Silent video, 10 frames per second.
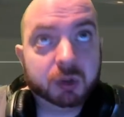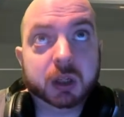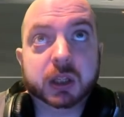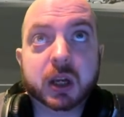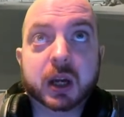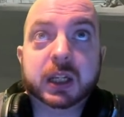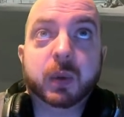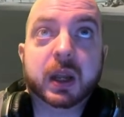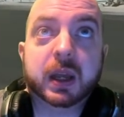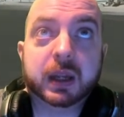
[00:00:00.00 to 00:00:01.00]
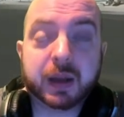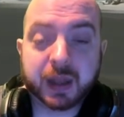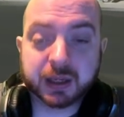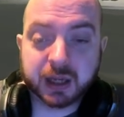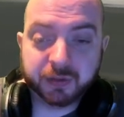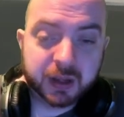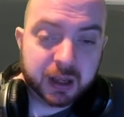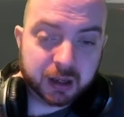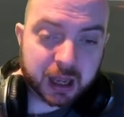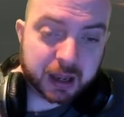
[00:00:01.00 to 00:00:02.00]
Because CIG want to have that stuff.
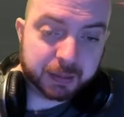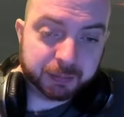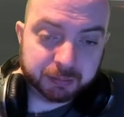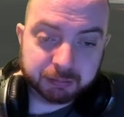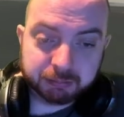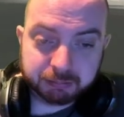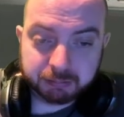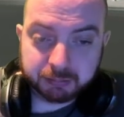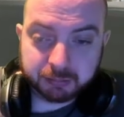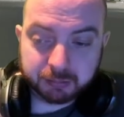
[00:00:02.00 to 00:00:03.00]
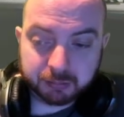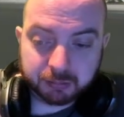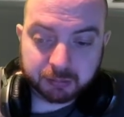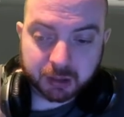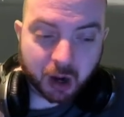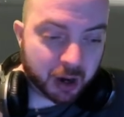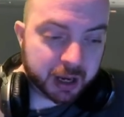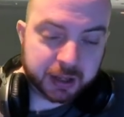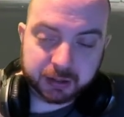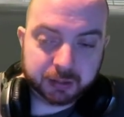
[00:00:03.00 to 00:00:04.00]
I